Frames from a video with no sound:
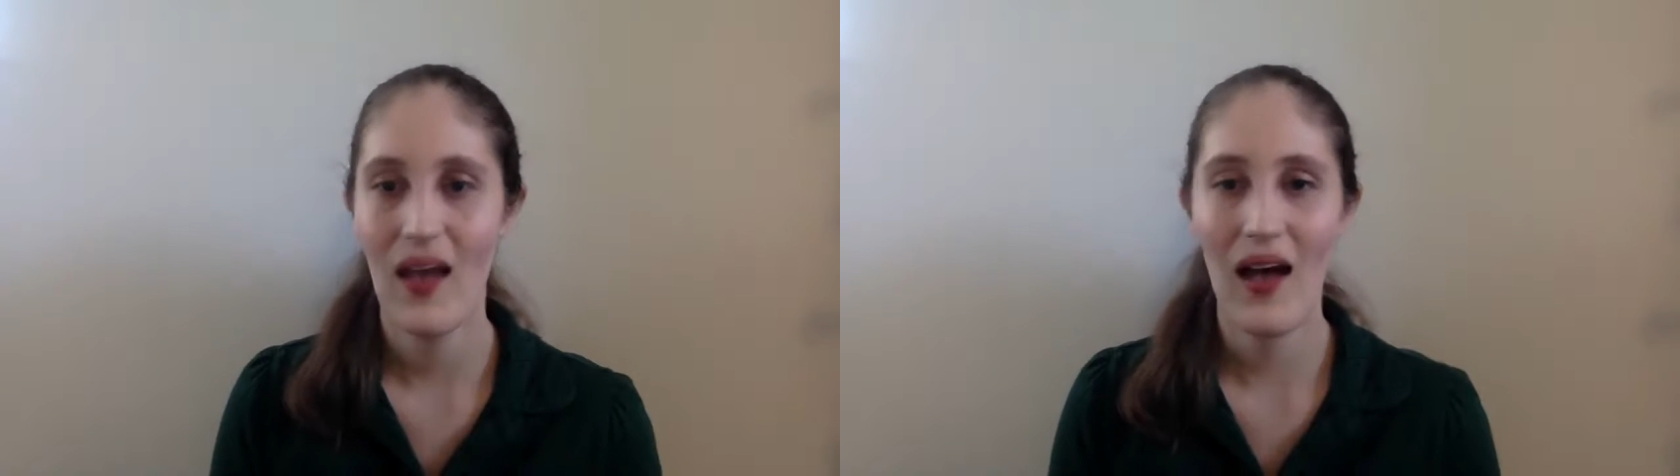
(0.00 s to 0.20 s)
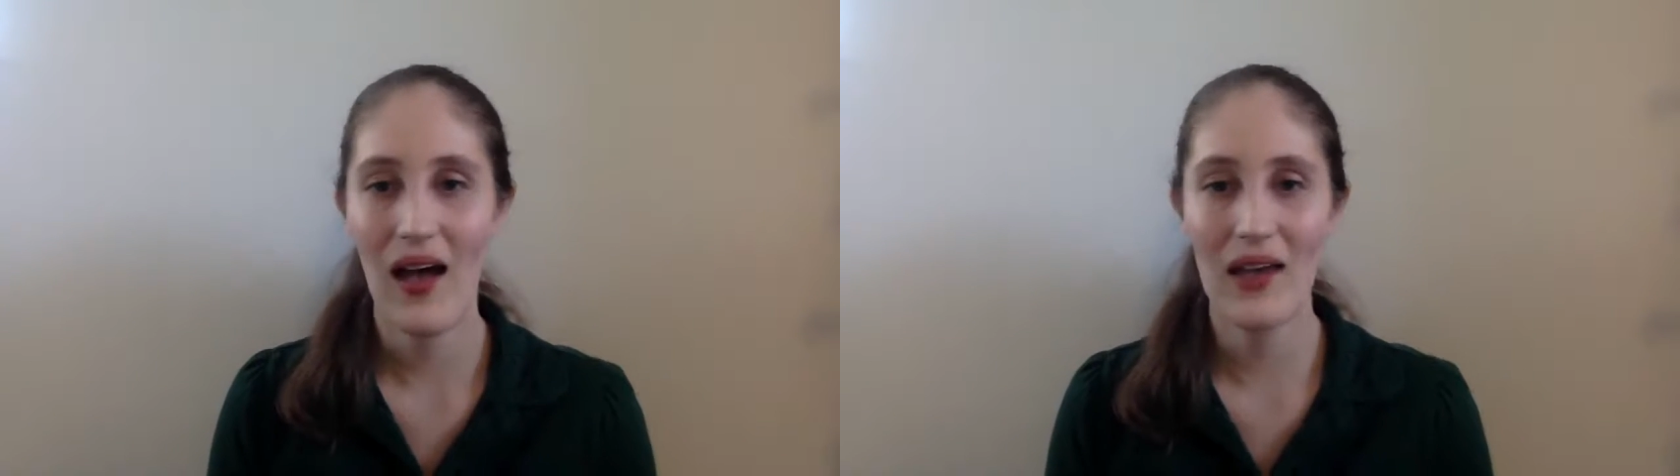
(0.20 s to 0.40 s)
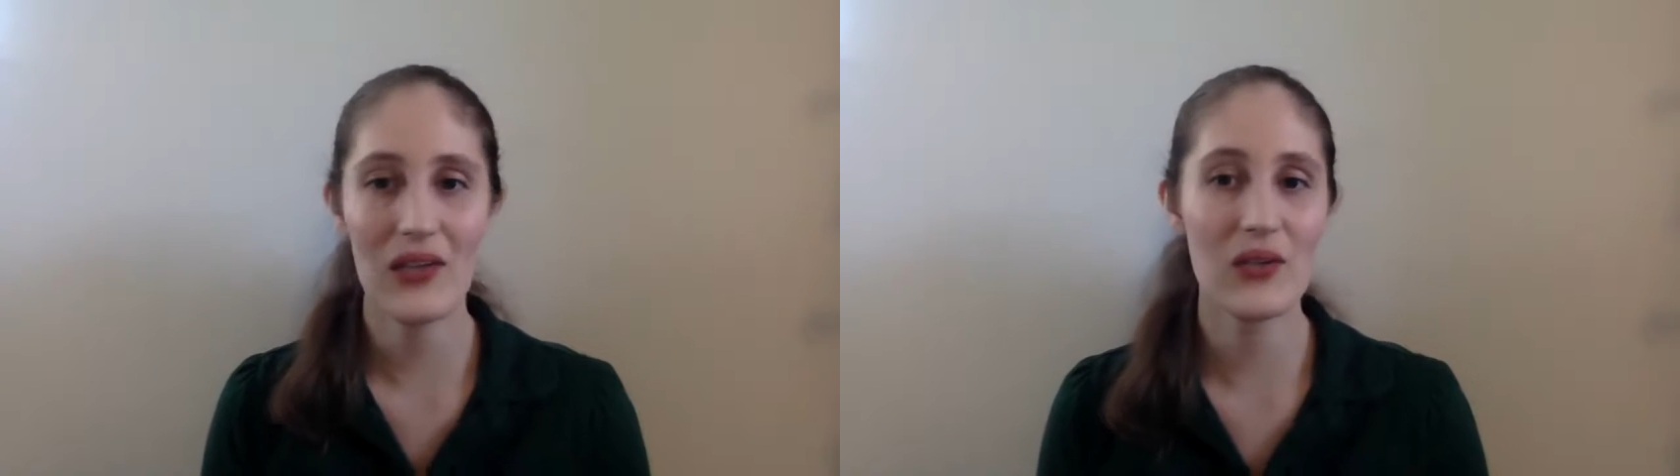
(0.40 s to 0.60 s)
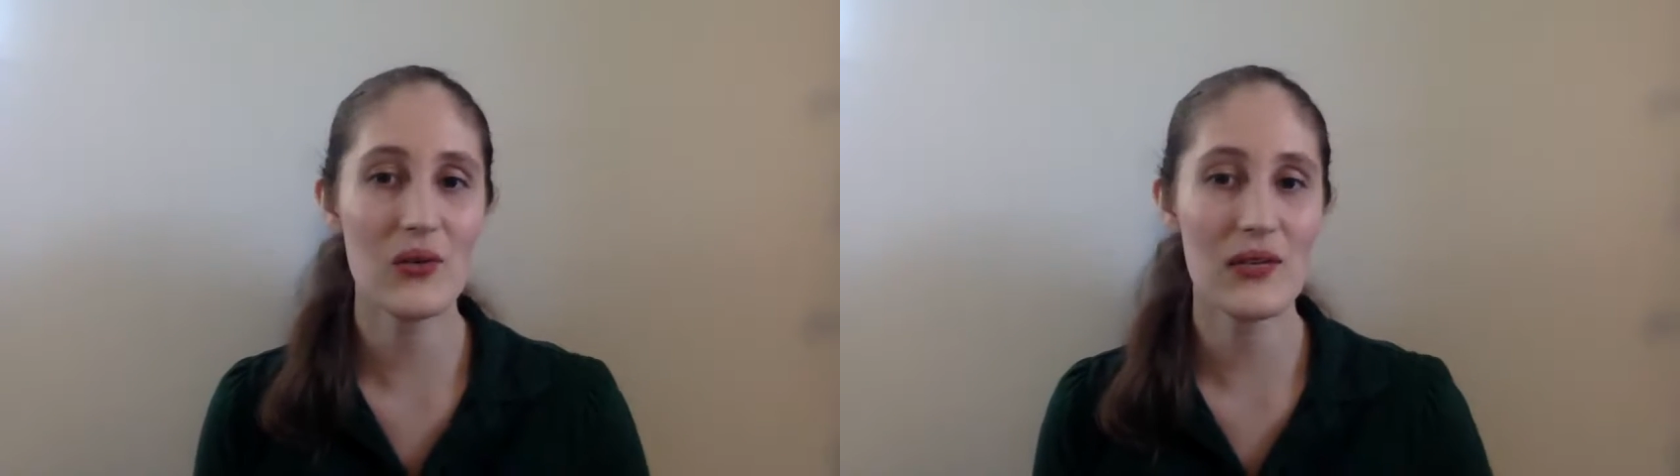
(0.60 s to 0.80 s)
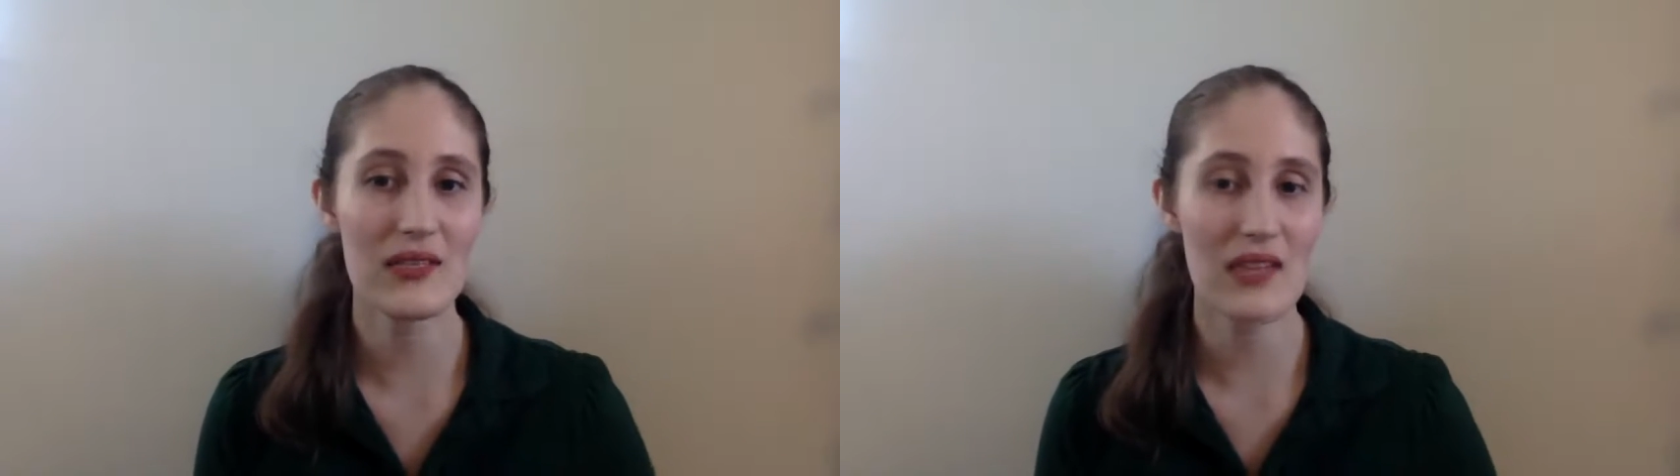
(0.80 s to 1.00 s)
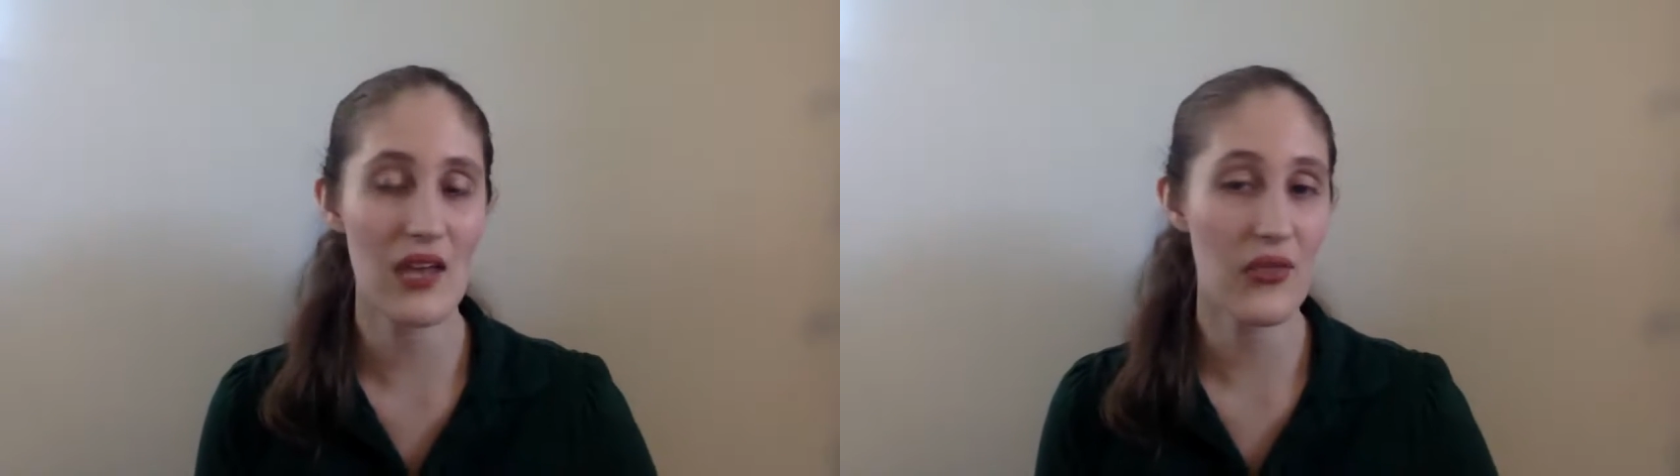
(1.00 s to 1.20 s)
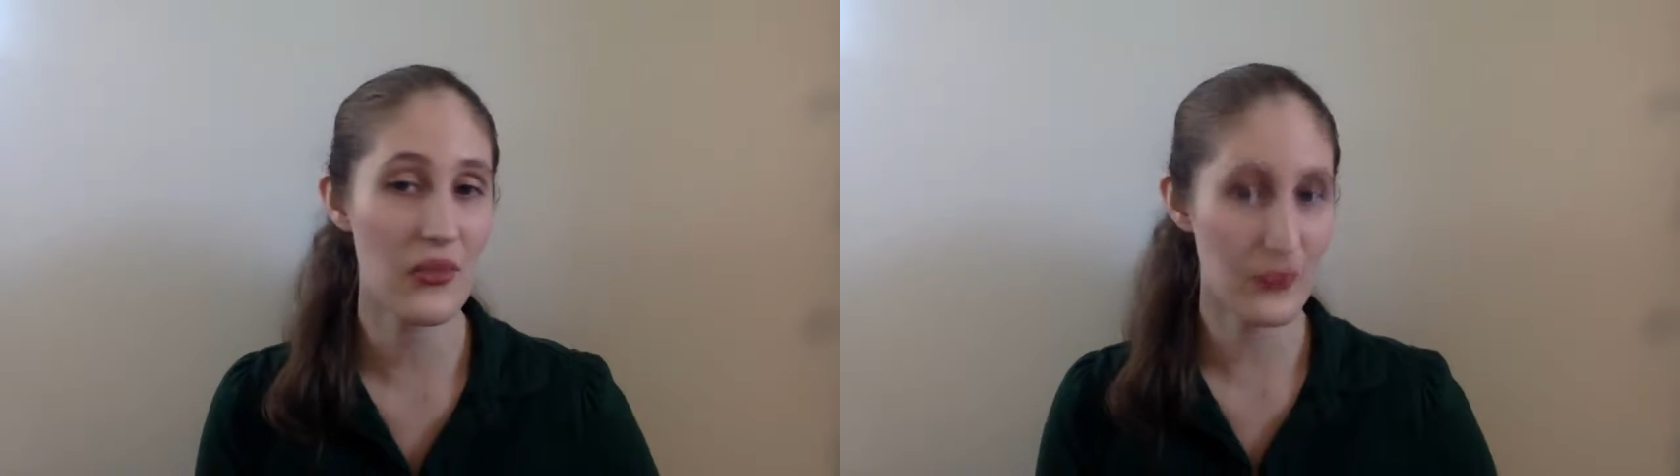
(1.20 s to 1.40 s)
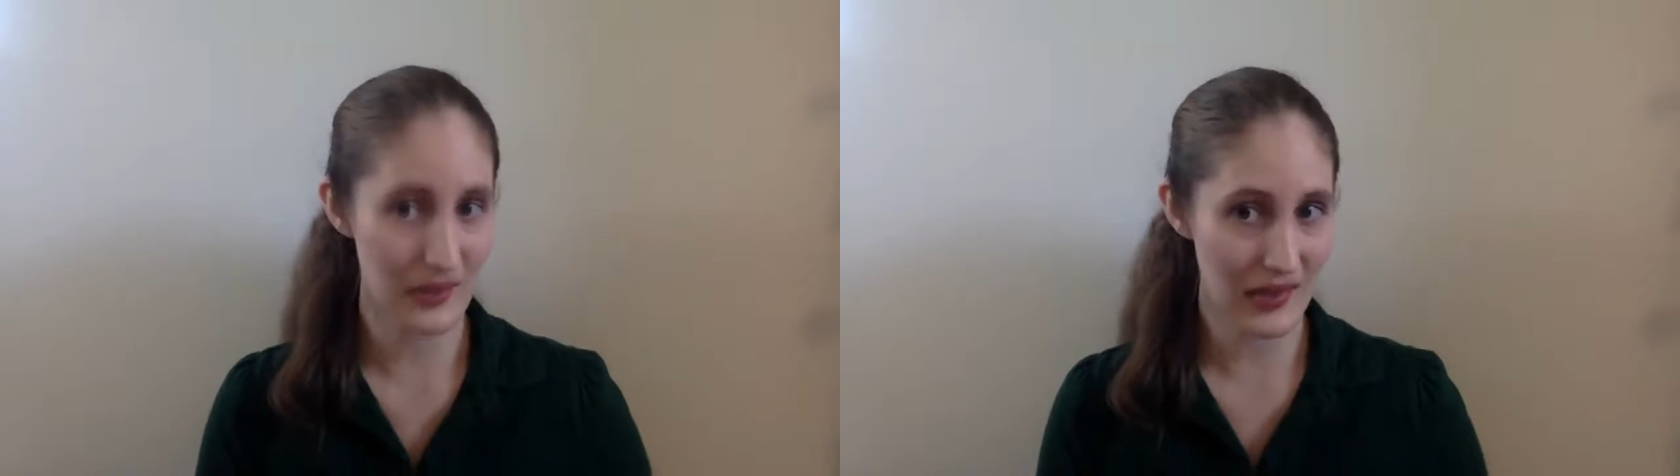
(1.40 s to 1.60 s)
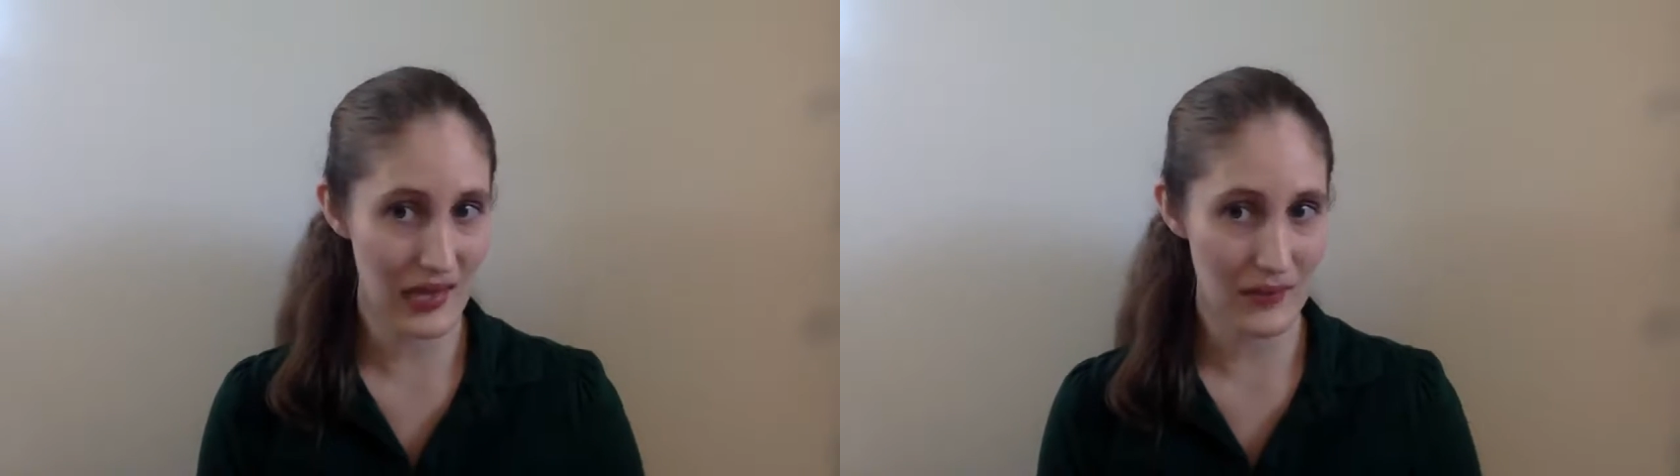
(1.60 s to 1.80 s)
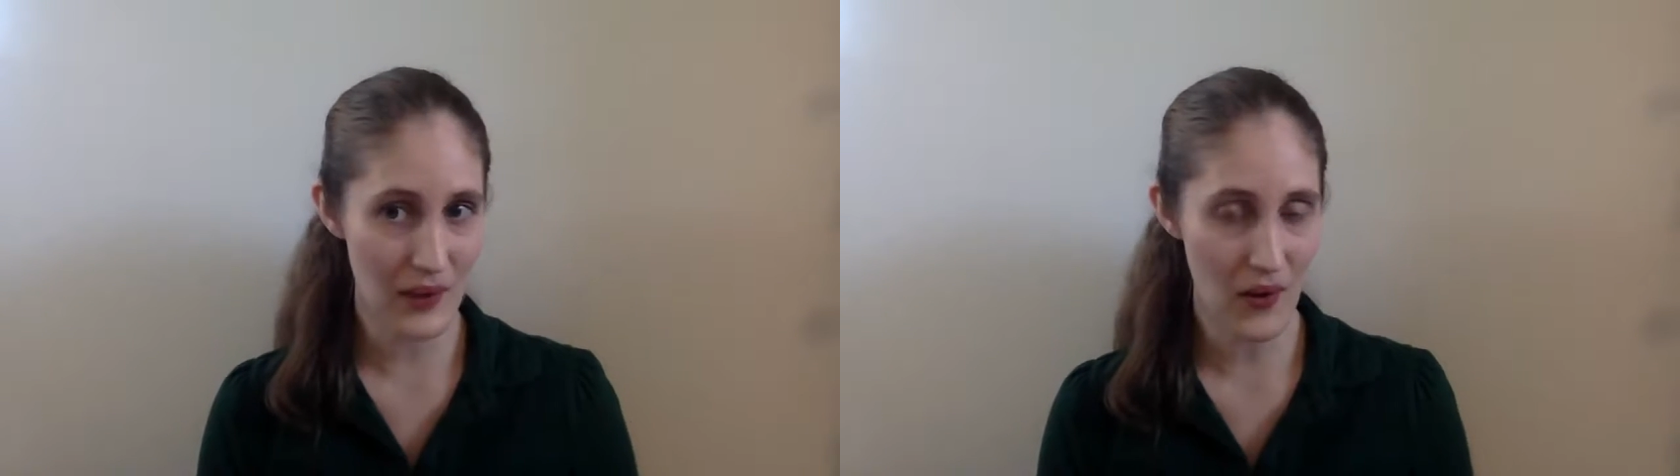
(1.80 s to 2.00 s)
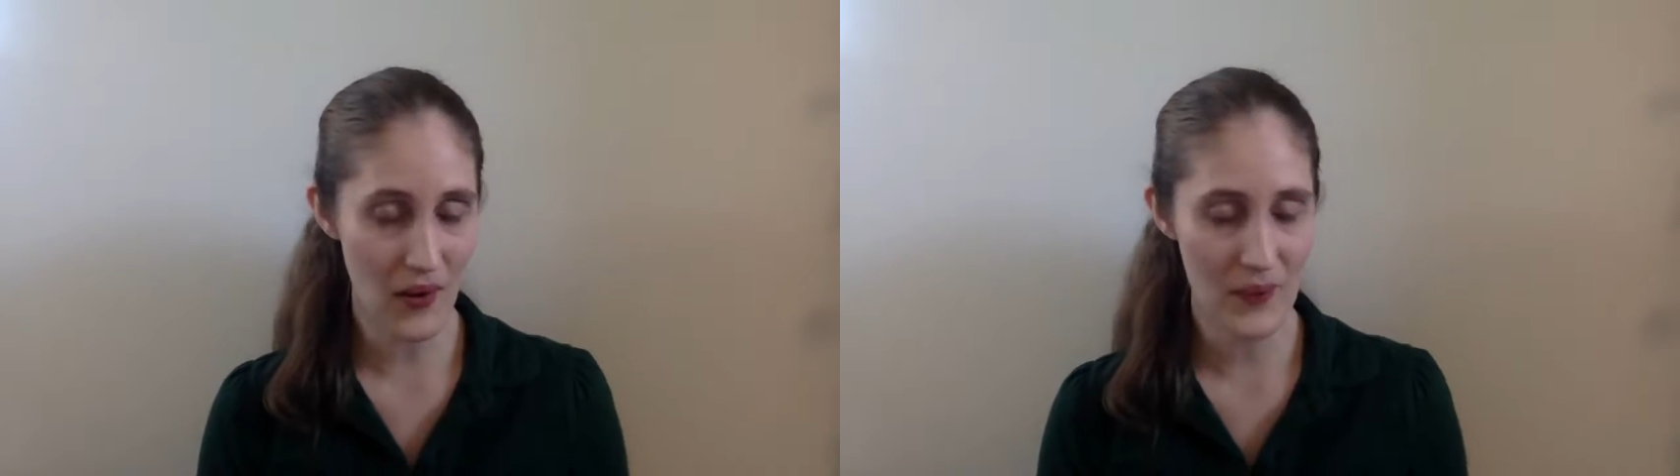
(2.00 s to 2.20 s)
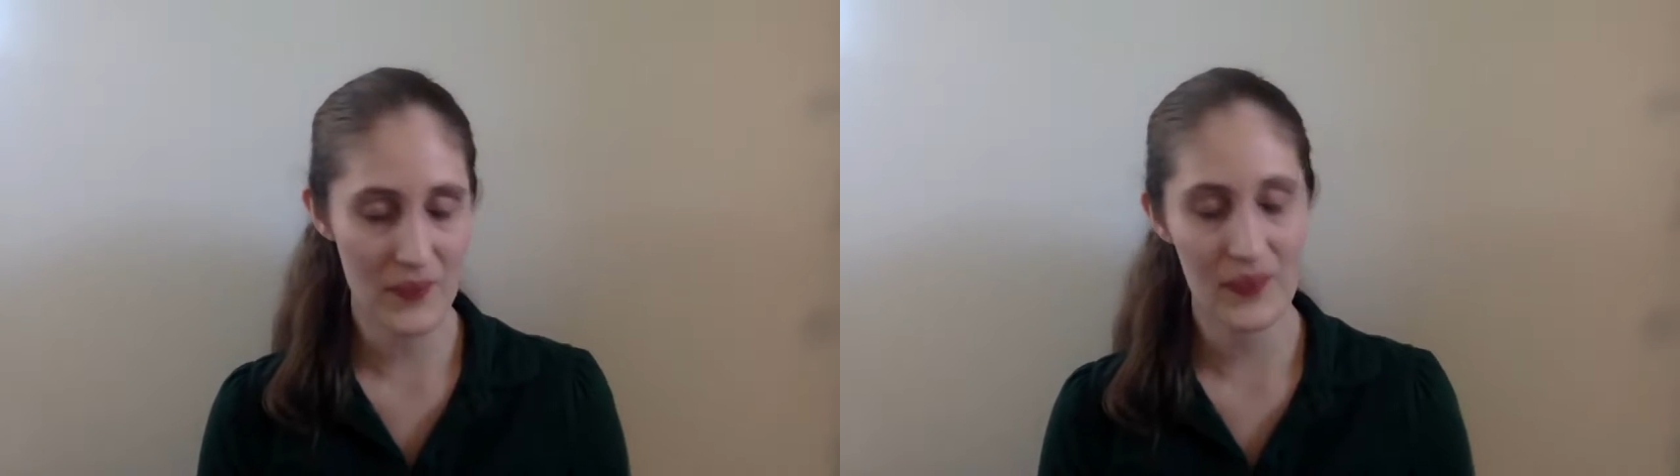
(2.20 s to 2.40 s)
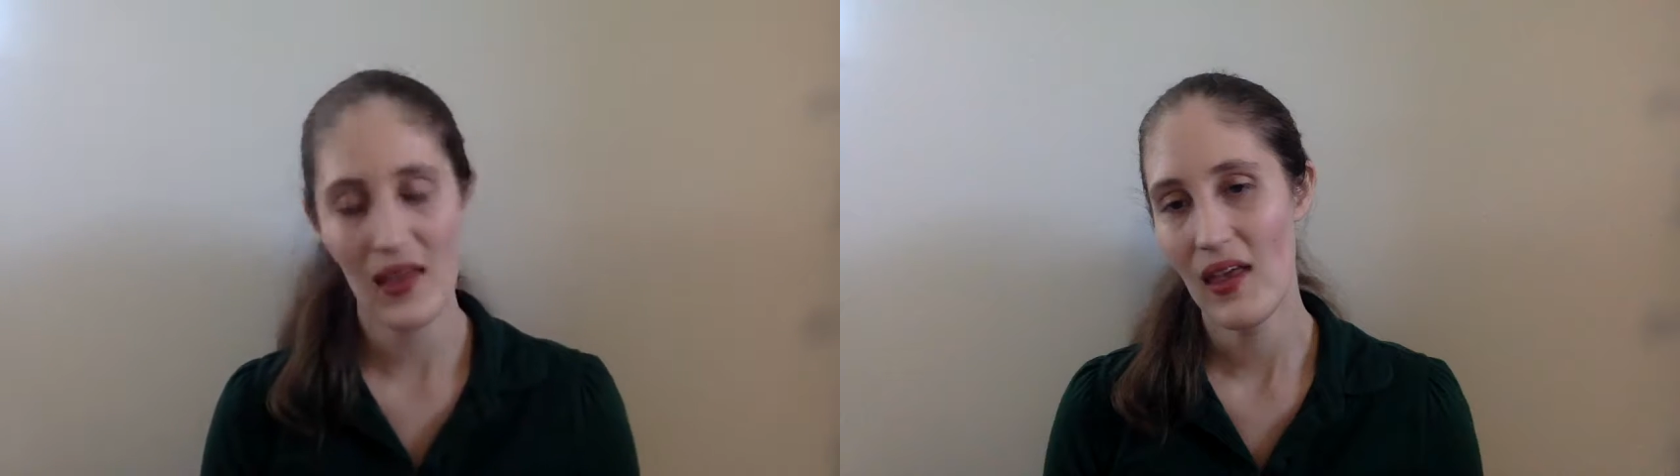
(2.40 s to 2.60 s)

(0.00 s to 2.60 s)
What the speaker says: A haiku is a three-line poem